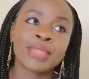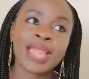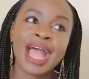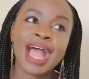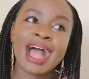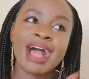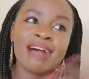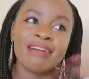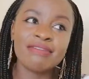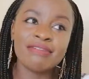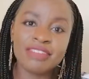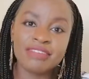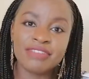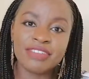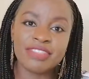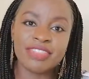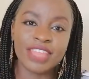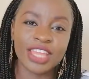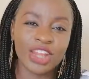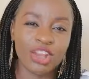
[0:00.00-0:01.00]
have
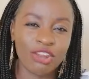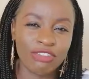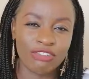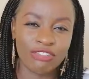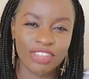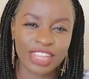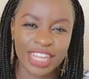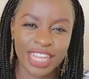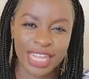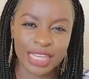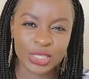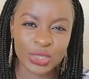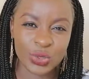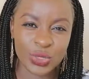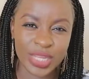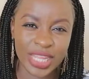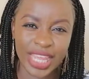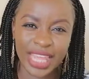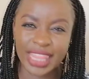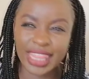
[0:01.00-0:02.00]
everything all figured
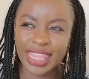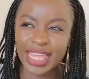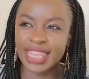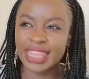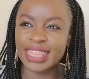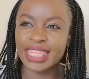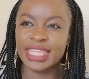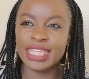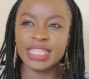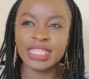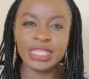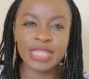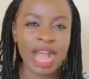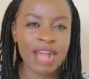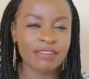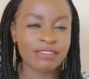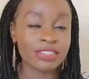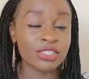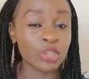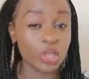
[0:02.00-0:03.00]
together. They
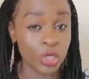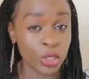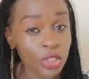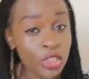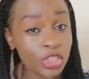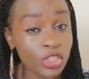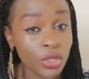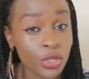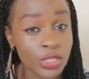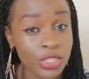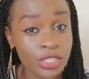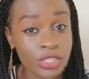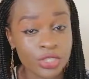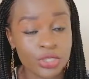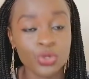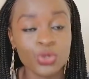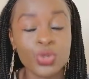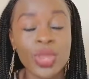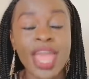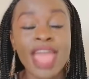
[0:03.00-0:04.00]
have solutions
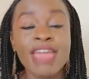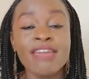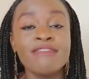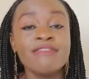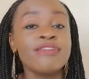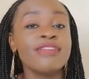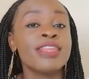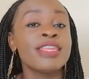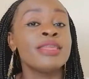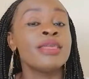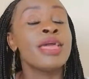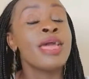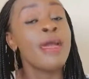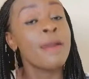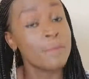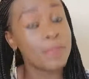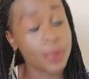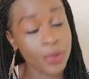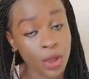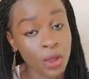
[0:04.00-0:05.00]
to every
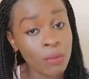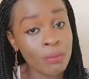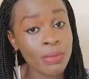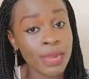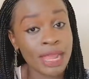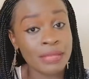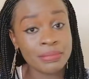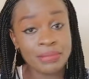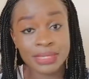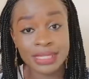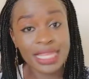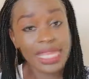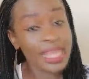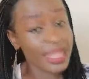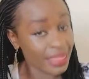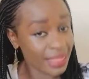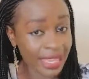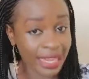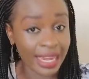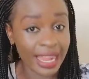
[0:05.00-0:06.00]
problems
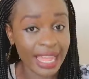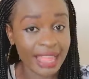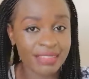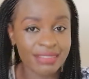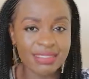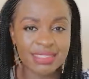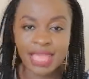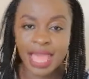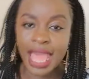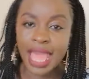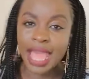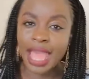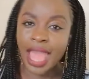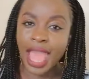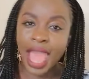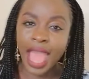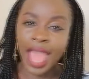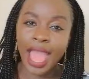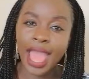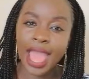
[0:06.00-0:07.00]
in their lives.
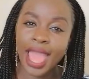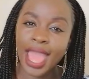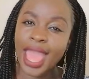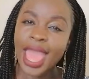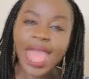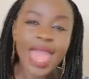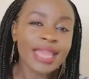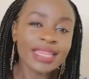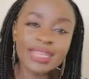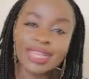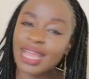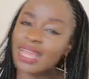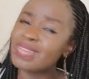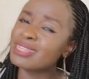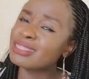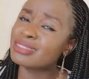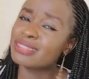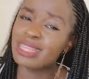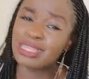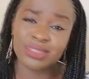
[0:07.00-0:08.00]
And
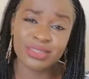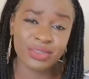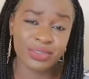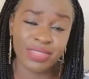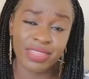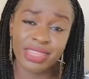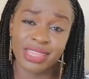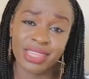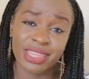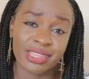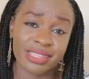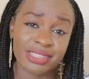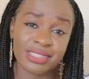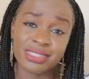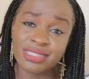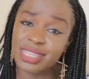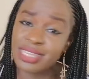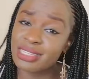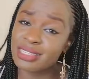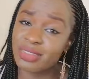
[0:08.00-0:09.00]
guys, that's not the case.
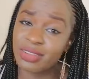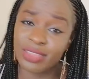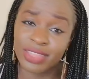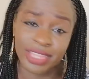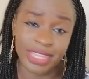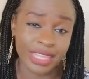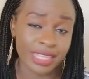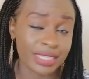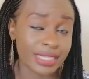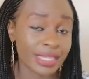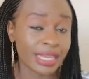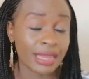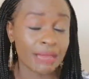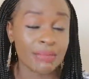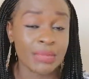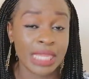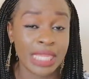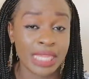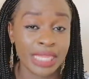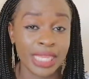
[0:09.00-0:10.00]
That's not the case. And
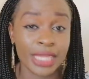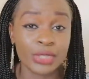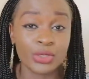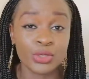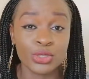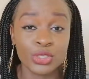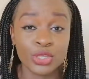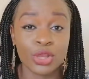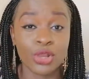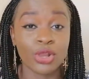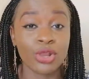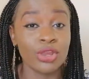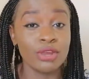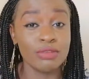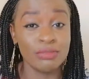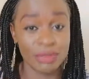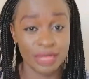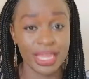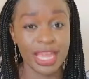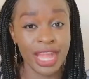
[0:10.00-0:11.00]
I'm here to talk
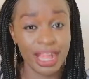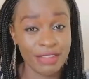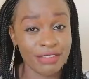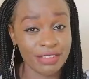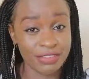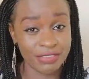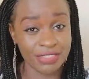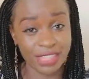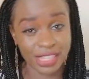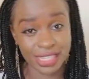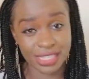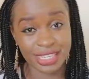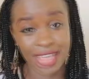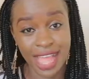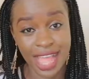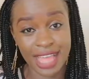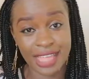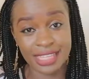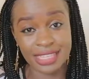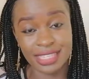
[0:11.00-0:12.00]
on behalf of these
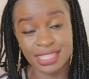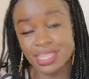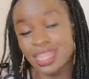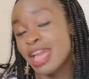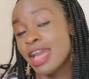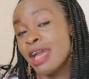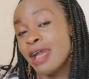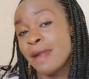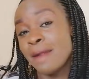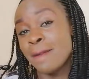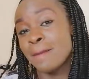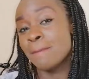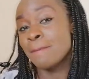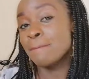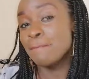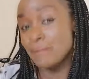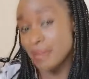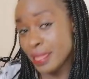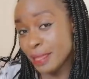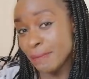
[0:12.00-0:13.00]
guys,
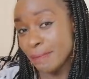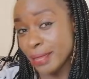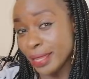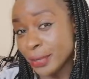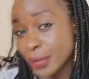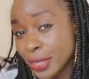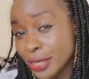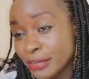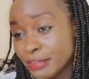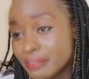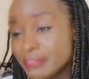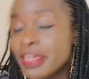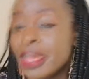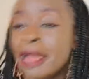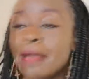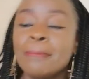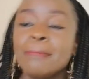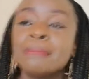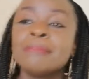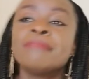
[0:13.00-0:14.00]
me being one of
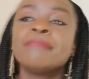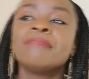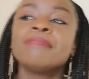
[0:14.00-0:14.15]
them.